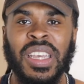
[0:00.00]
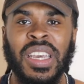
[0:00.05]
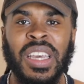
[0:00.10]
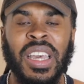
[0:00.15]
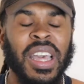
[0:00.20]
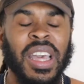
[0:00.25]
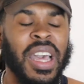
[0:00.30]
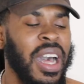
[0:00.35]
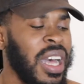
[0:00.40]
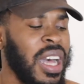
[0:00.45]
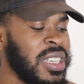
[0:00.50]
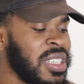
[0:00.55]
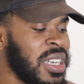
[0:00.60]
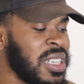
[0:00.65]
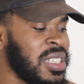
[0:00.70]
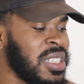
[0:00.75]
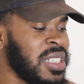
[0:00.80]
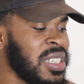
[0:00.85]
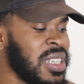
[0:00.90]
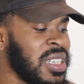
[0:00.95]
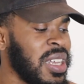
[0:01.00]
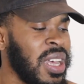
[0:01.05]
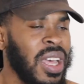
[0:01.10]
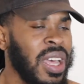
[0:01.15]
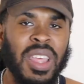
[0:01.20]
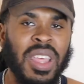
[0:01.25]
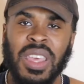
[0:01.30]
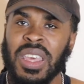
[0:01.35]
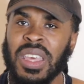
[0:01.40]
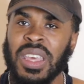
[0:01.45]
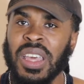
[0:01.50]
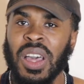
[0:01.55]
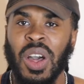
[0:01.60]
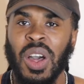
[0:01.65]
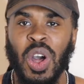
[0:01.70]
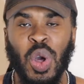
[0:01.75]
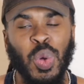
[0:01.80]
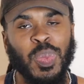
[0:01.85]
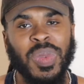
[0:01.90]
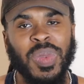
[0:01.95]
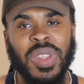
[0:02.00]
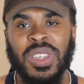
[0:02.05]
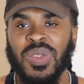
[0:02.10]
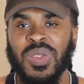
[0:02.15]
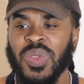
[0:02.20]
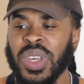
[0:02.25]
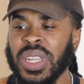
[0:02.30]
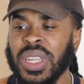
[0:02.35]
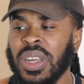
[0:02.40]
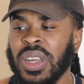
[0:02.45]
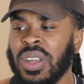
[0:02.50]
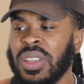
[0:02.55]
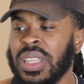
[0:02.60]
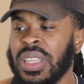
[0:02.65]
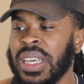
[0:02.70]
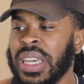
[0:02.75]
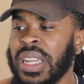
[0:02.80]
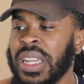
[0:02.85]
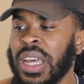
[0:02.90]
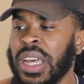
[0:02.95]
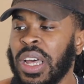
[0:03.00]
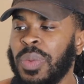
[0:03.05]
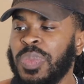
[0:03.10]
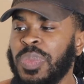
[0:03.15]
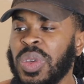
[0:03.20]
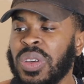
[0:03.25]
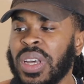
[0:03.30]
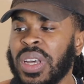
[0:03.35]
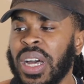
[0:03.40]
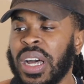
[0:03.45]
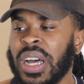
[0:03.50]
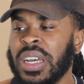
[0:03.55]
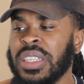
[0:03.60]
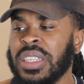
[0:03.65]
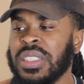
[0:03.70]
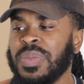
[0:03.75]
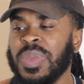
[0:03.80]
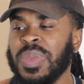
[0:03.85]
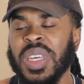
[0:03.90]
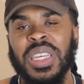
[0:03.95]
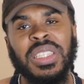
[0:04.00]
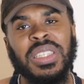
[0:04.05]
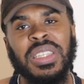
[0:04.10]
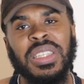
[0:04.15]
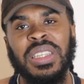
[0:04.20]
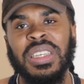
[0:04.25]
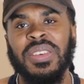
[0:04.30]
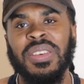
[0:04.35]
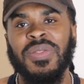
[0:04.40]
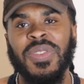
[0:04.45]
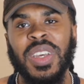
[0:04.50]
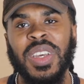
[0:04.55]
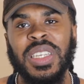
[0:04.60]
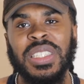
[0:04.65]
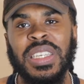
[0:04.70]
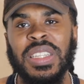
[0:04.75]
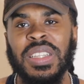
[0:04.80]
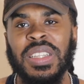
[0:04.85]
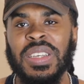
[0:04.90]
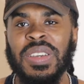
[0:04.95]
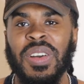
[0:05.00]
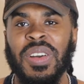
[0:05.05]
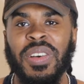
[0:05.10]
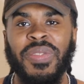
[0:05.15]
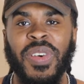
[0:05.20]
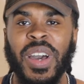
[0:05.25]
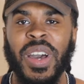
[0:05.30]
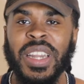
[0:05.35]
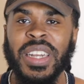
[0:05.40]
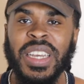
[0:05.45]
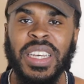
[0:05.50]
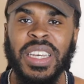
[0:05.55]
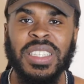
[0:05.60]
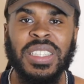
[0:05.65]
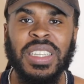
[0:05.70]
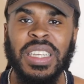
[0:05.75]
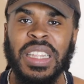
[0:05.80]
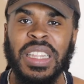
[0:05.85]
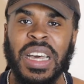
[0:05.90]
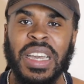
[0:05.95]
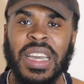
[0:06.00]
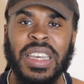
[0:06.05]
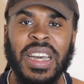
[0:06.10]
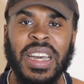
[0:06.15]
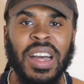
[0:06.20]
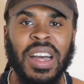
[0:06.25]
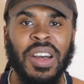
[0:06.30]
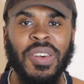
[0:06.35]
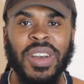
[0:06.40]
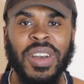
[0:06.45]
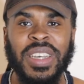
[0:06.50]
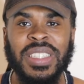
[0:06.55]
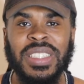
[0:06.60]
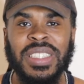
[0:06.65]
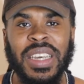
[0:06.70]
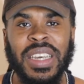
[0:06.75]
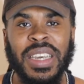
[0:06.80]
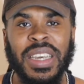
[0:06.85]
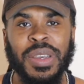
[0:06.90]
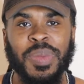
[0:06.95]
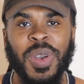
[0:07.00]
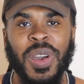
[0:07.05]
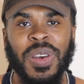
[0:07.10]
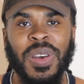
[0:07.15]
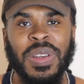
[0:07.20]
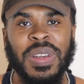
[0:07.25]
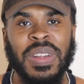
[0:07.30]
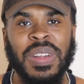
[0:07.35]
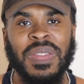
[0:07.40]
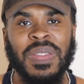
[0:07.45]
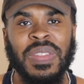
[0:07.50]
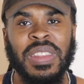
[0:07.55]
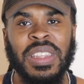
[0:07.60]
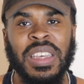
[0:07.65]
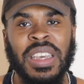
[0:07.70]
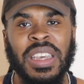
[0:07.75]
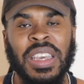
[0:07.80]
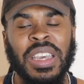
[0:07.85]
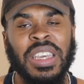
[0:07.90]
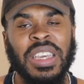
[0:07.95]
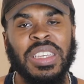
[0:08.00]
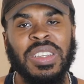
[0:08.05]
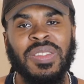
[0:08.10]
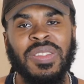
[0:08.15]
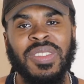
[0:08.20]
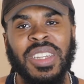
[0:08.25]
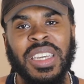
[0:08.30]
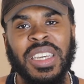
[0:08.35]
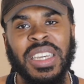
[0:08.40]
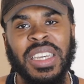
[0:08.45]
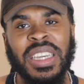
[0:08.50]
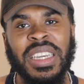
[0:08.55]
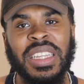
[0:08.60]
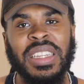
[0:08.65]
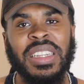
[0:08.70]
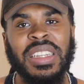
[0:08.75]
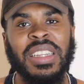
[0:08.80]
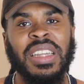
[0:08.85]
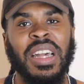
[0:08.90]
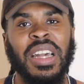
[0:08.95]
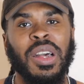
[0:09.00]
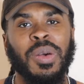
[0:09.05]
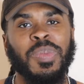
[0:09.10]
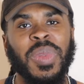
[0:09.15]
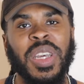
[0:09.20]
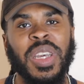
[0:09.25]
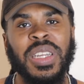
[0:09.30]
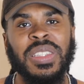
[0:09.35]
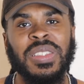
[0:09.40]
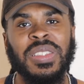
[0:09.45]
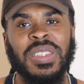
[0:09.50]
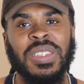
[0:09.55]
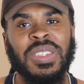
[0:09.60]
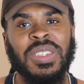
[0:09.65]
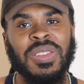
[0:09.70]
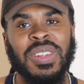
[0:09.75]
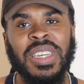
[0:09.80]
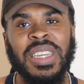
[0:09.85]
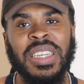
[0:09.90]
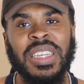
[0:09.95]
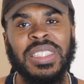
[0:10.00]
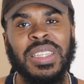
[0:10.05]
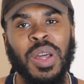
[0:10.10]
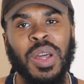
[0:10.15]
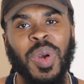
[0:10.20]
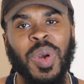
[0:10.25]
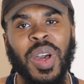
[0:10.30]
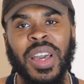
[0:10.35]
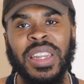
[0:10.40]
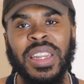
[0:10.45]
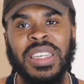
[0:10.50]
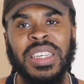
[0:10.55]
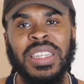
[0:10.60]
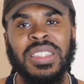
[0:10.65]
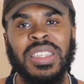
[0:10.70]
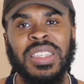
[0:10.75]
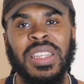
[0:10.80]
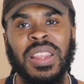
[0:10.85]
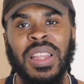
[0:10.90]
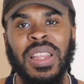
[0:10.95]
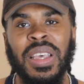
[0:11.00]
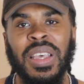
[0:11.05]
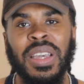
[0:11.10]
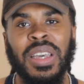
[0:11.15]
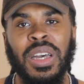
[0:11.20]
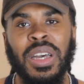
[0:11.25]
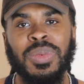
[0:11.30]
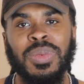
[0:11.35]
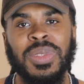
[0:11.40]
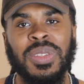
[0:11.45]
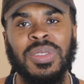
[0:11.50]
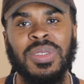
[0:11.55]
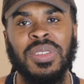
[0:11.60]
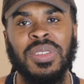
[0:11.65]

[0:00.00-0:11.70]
I just hope this video did help you guys mentally, physically, or financially, like I always say, bro. You need a mentor. You need somebody to look up to.